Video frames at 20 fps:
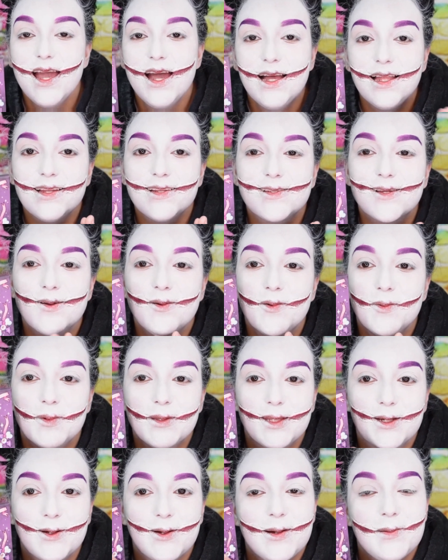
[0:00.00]
Let's go in
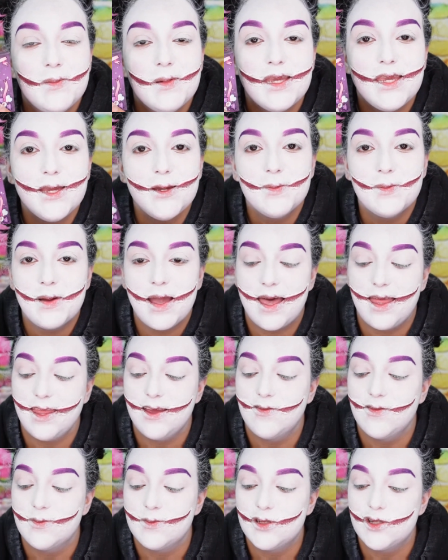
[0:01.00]
with the Creepy Cute
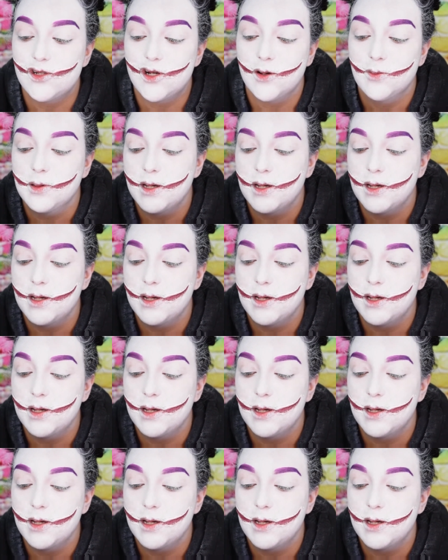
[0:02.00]
palette from Stobe